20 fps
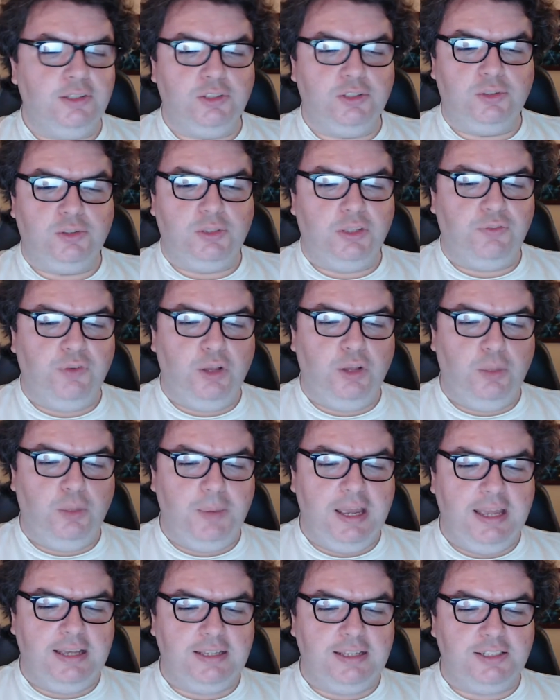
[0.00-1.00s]
the, the film
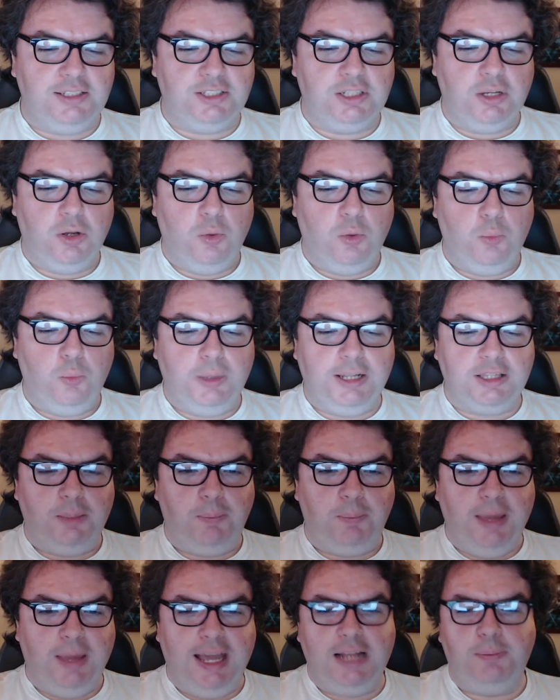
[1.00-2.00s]
is get the
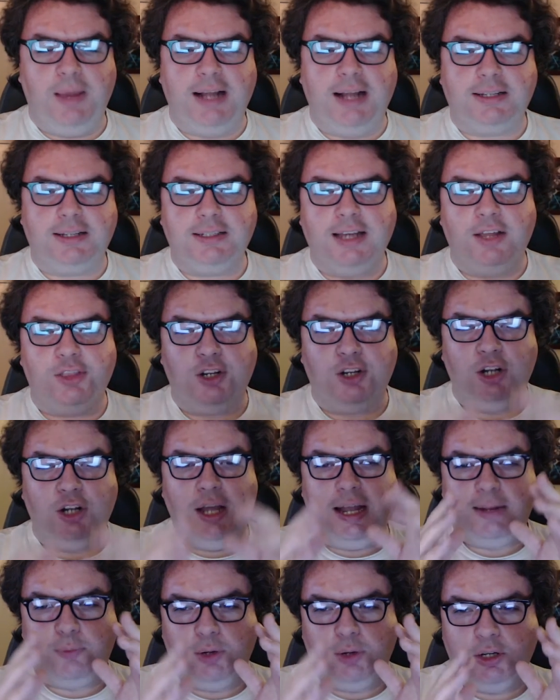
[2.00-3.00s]
band back together
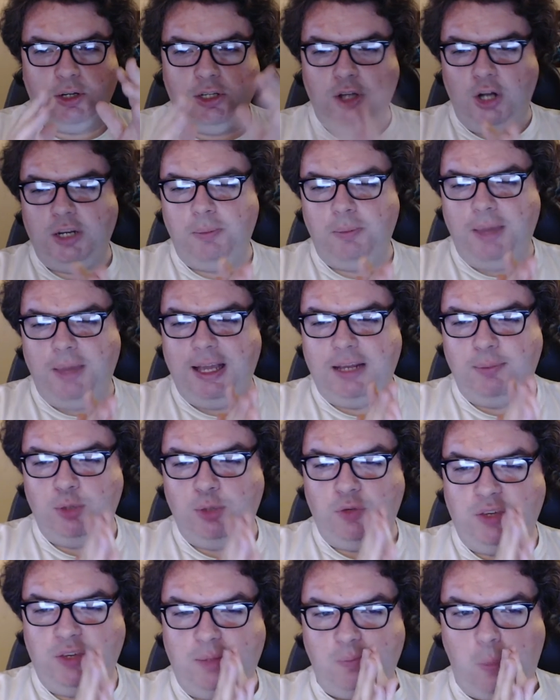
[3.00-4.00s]
and we're going to make a
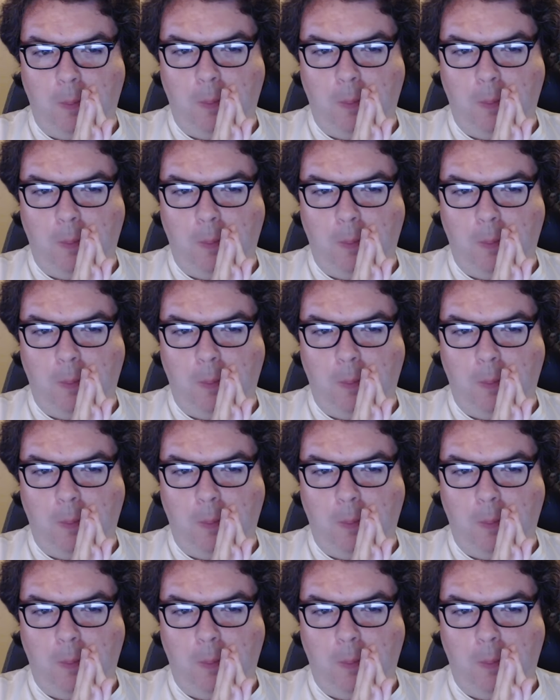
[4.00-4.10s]
movie.